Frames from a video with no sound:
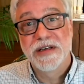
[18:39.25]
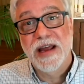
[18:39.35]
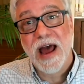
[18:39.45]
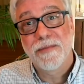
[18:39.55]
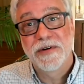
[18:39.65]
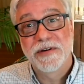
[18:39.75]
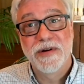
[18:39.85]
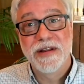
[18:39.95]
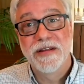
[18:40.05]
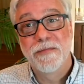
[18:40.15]
a gap
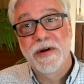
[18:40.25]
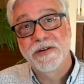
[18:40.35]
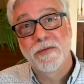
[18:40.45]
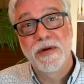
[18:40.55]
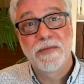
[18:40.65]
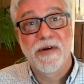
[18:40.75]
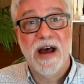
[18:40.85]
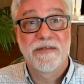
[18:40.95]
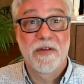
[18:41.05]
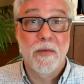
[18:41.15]
between the picture people
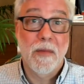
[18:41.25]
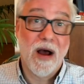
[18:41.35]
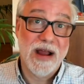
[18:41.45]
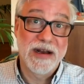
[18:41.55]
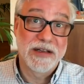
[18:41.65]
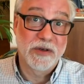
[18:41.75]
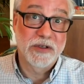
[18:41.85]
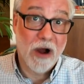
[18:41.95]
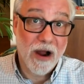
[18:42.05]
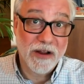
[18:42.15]
have in their mind as they're
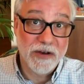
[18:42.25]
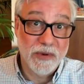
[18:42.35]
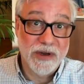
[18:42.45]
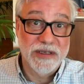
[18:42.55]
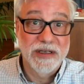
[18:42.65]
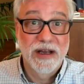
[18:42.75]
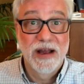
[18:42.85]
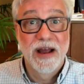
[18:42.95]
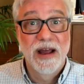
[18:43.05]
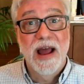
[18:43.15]
talking to us
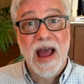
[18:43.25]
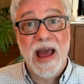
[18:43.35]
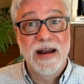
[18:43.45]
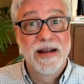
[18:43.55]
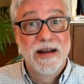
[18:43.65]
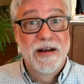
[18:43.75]
and